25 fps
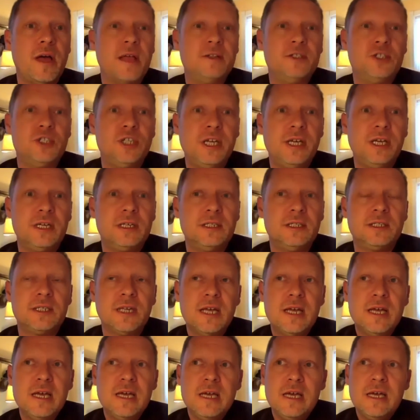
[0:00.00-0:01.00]
she has,
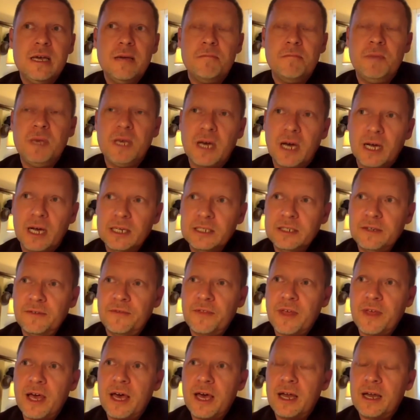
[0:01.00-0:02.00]
because of
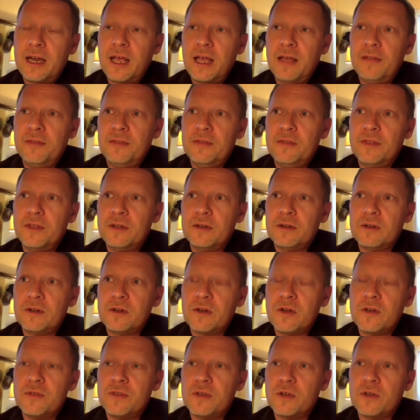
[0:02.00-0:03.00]
that, and
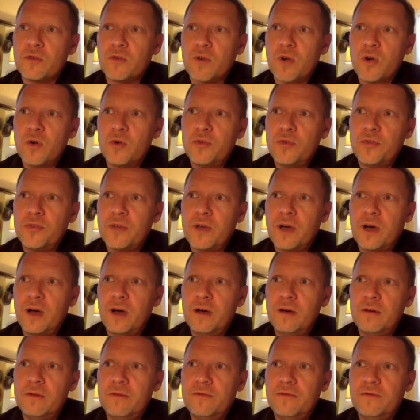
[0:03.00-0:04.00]
the growth
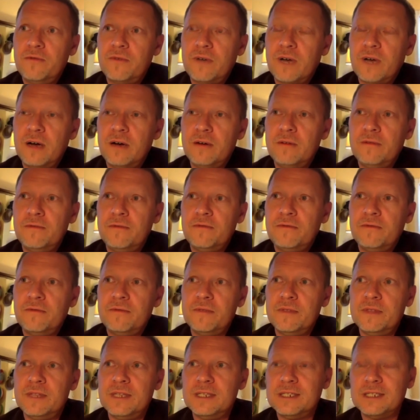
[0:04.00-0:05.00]
of
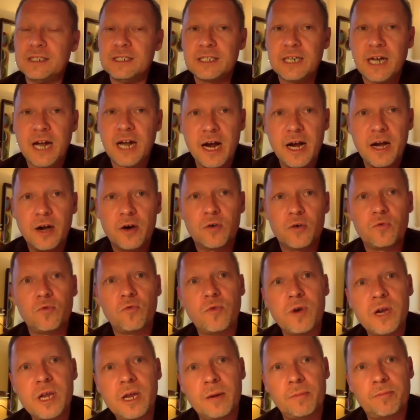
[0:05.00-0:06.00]
this entire
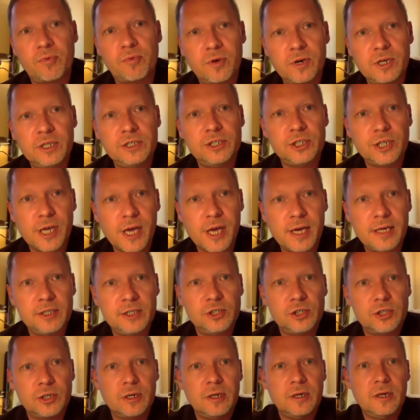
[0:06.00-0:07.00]

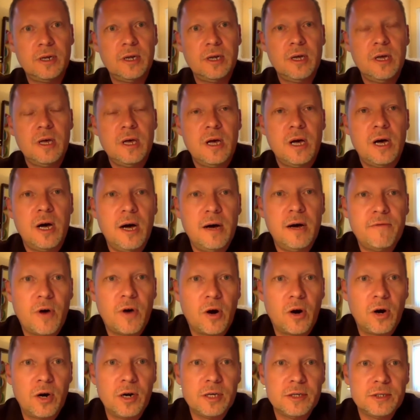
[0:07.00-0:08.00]
reappreciation of
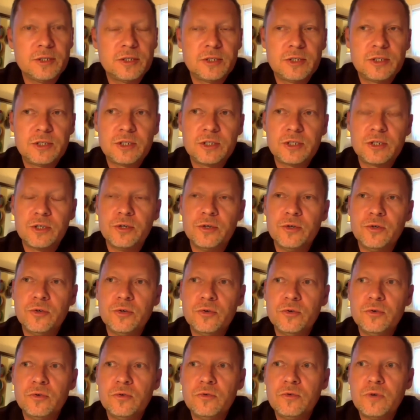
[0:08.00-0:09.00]
artists
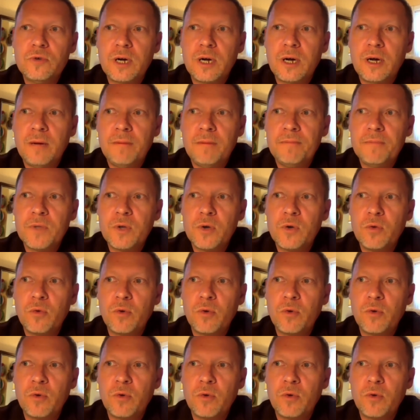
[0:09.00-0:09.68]
who were